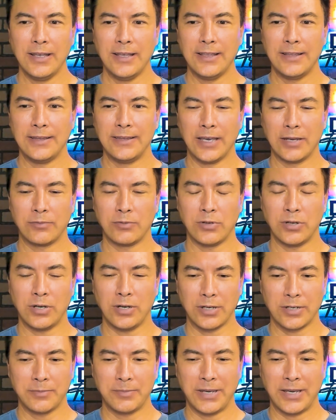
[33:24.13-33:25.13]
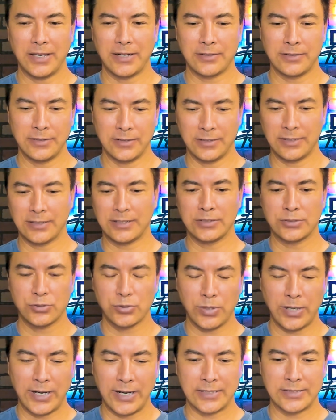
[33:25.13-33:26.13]
that will automatically, it
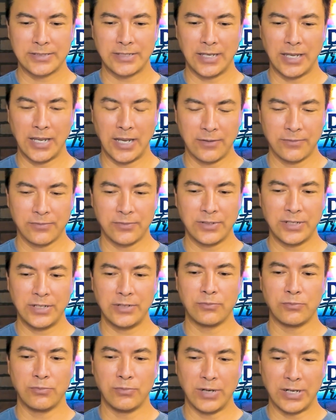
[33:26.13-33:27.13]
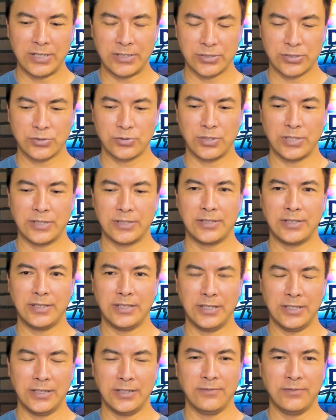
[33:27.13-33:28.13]
tracks every registrant
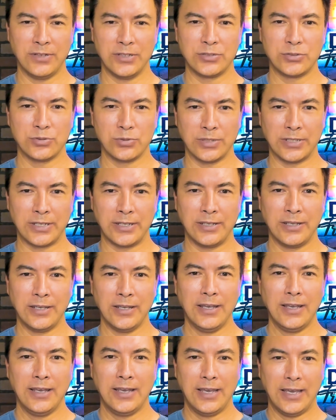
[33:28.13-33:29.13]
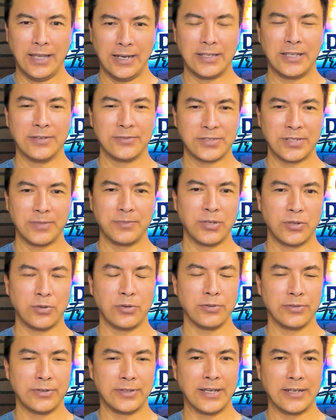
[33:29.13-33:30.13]
individually, and it gives them their
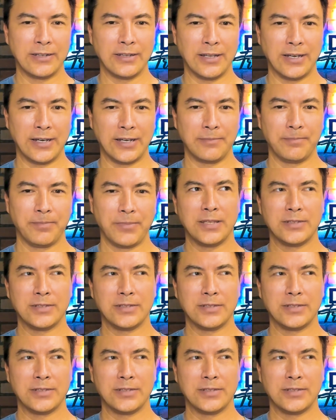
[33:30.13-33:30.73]
own deadline.